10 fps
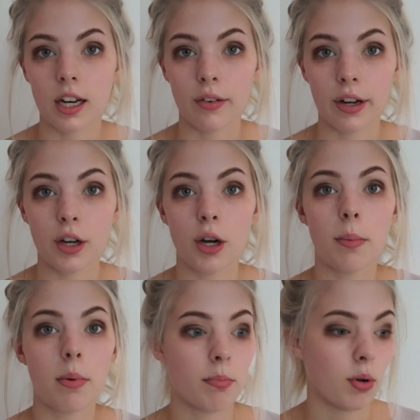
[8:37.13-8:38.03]
clearing
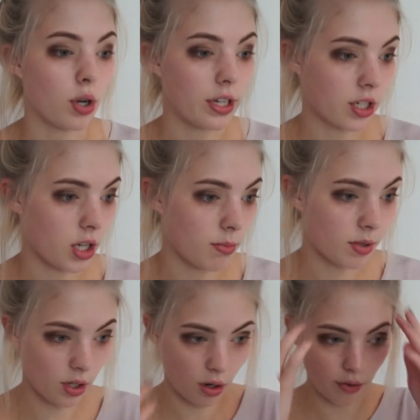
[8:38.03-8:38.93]
up, but in
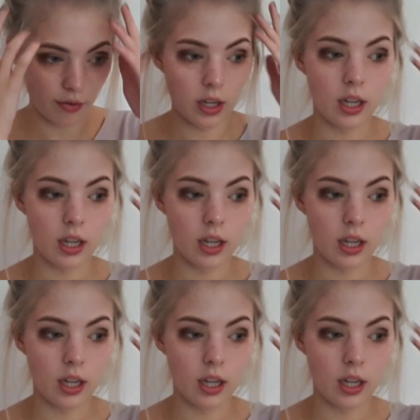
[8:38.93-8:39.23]
terms of